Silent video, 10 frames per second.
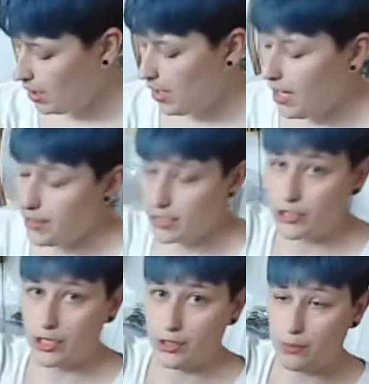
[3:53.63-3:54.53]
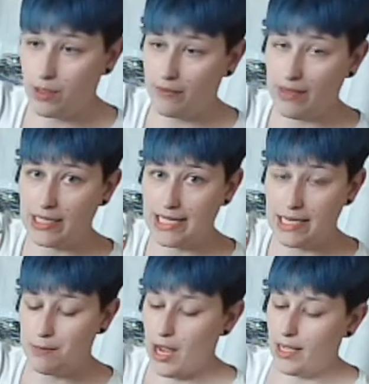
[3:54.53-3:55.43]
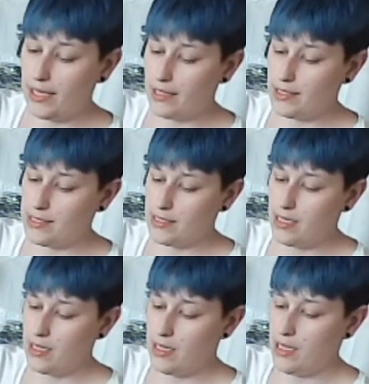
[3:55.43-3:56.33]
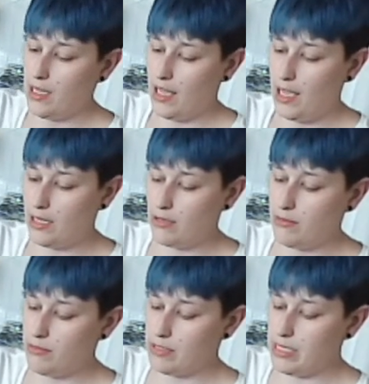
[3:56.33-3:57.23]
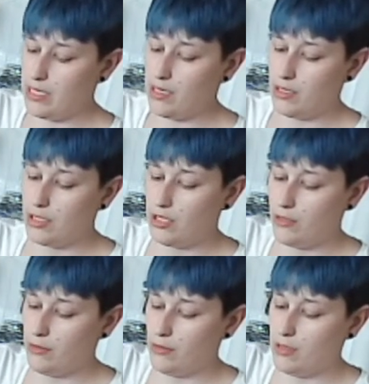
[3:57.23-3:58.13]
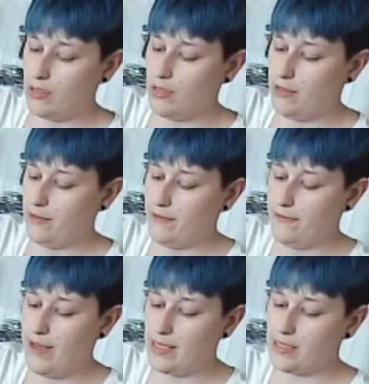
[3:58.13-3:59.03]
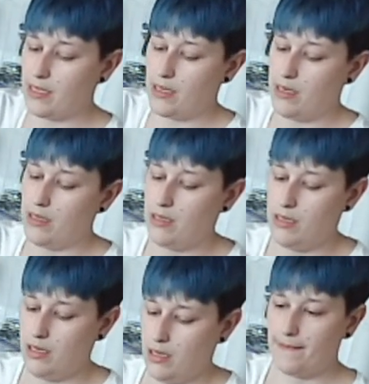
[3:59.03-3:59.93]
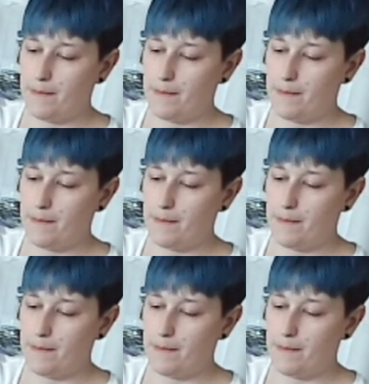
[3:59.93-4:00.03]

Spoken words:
and then took one of the T-brackets and you use it to fasten the